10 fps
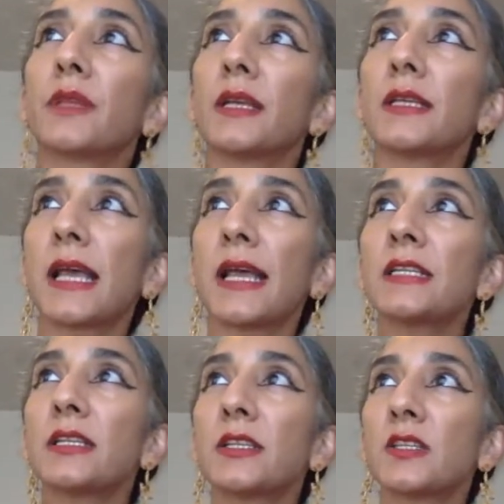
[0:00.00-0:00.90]
he's
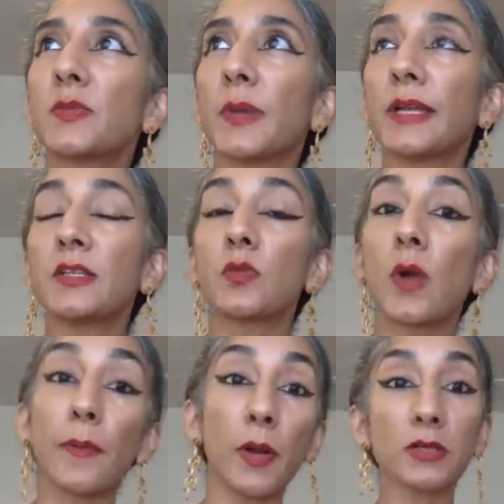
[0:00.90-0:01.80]
entered a space
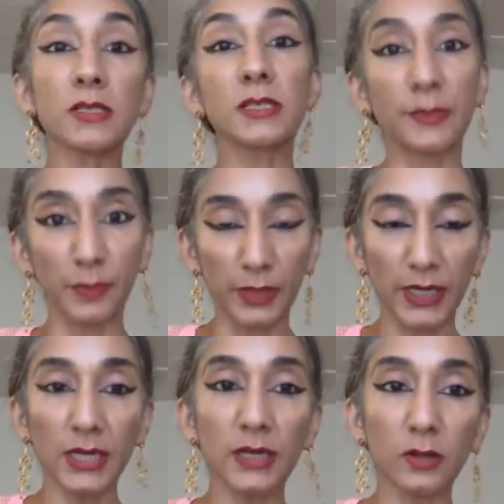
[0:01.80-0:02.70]
where
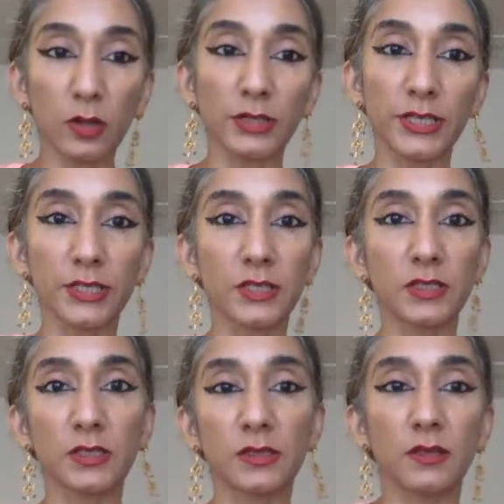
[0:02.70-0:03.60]
possibly
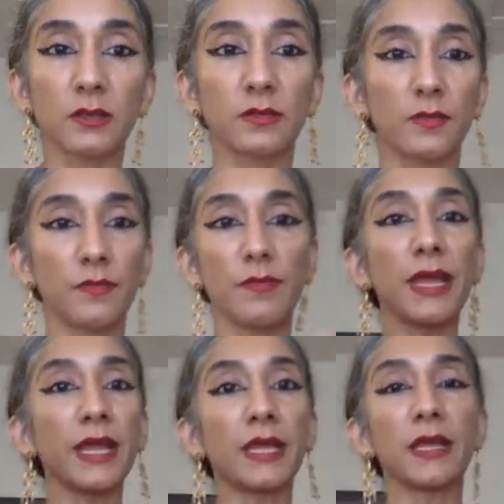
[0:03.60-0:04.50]
Claudius
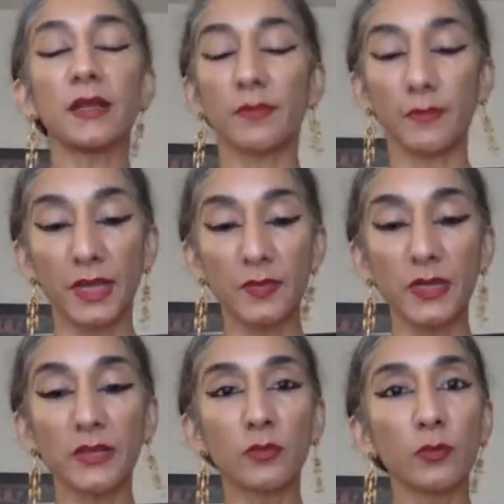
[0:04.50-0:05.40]
may
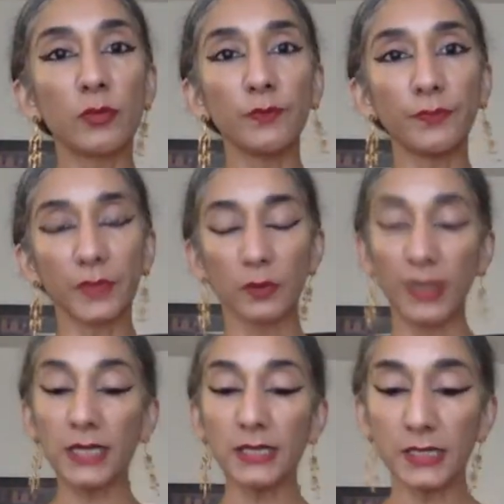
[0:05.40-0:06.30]
be in the room,
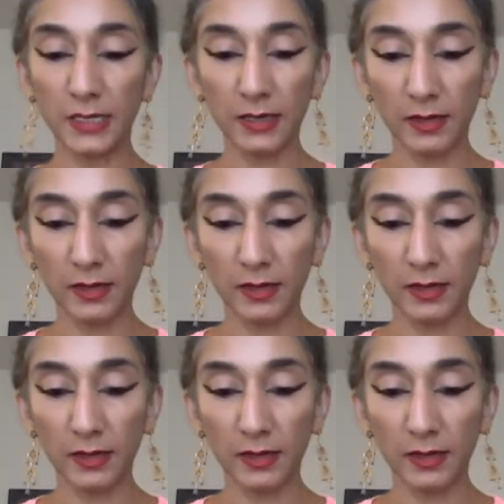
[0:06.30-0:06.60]
right?